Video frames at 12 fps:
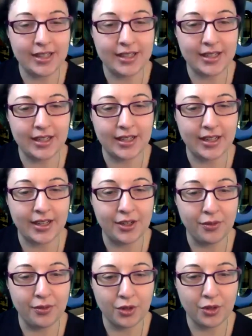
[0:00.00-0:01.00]
a
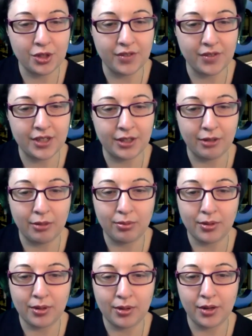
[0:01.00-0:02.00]
new version of Synchro
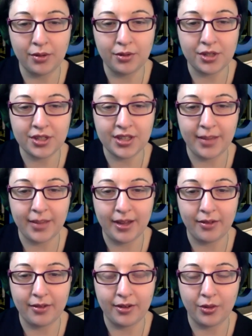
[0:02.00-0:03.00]
Pro just came
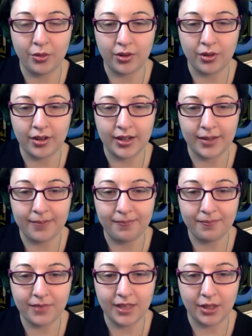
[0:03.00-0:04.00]
out, or,
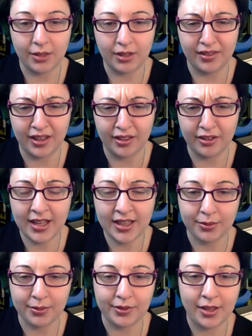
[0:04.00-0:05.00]
kind of the other day, I
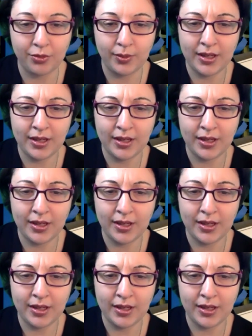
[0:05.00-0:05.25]
think it's last week